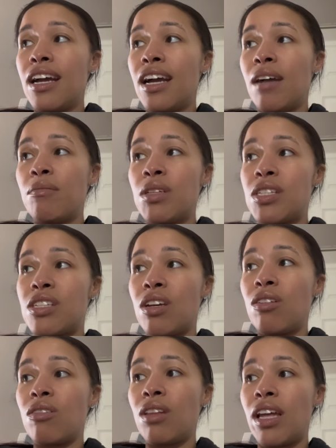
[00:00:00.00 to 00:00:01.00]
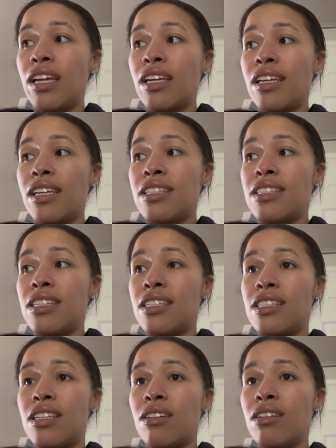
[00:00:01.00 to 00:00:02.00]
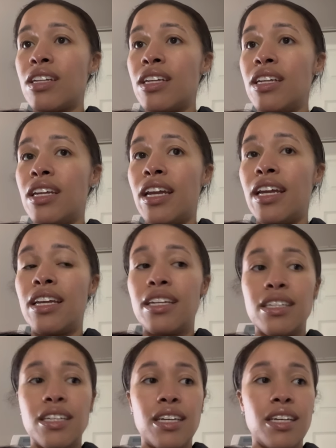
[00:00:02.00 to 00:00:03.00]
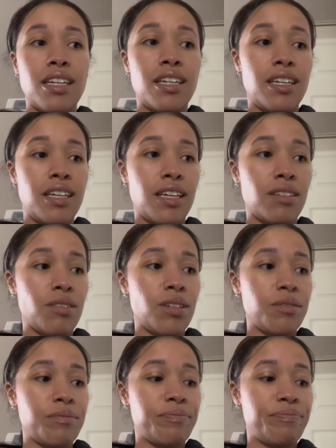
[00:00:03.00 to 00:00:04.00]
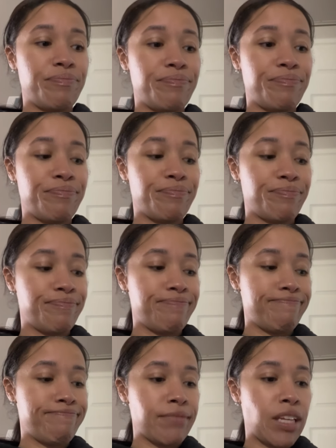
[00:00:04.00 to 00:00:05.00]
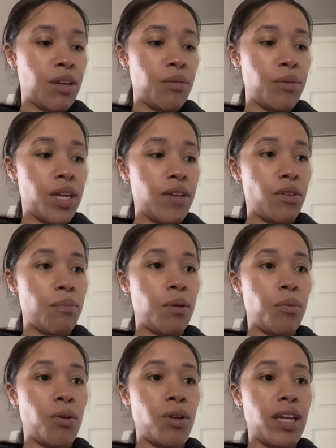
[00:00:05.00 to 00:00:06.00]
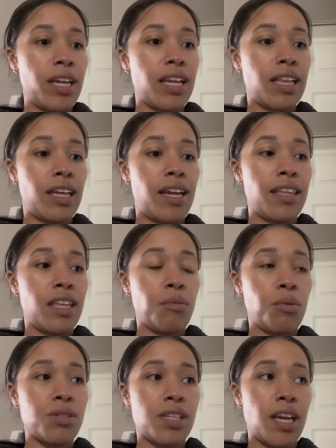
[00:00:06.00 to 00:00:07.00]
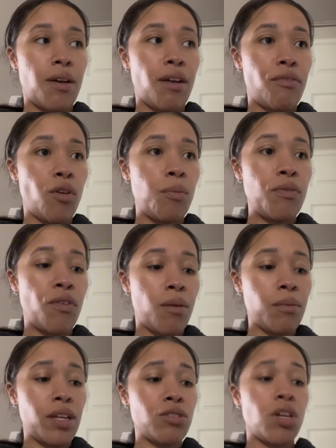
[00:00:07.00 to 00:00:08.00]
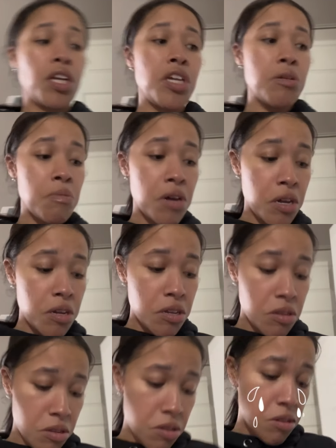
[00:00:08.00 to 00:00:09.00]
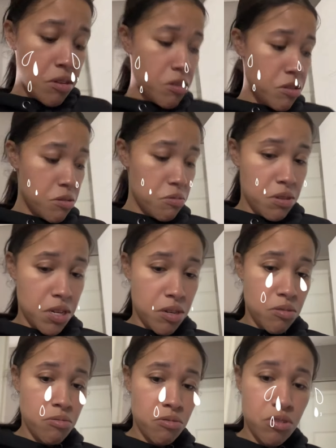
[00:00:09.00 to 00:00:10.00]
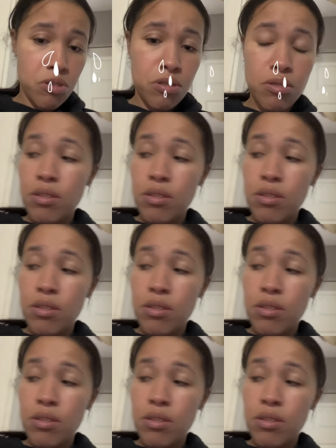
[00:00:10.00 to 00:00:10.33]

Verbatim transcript: I'm just so like, it's just dirty and I don't know. Whatever, but we're gonna get it cleaned and we'll see how I feel before I'm like, Drake, you bought a new couch.